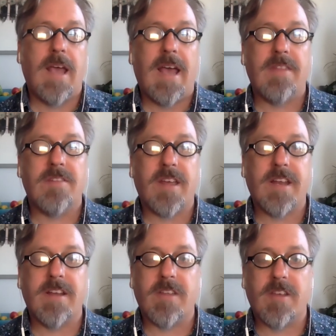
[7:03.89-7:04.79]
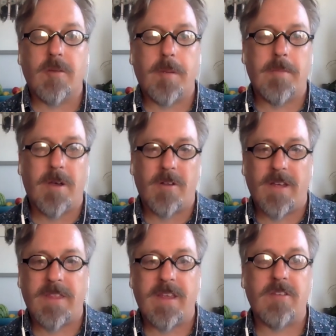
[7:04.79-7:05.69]
And the psychedelic therapy model, I
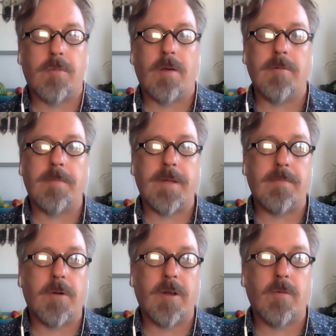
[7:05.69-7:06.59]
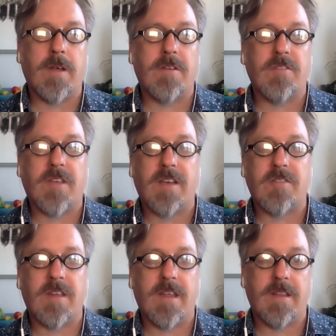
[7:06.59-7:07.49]
think, has probably been pretty well
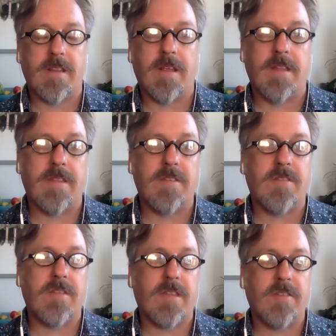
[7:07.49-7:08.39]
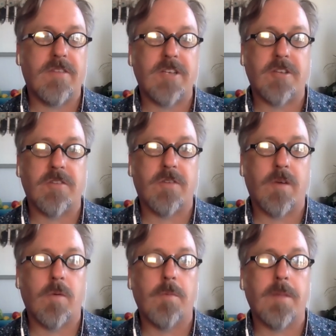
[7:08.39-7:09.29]
discussed in these sessions, so I
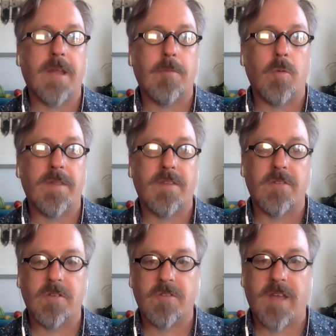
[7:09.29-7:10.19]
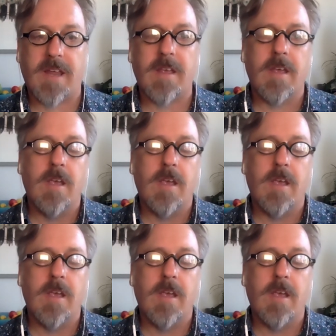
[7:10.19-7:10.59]
won't belabor what this looks like.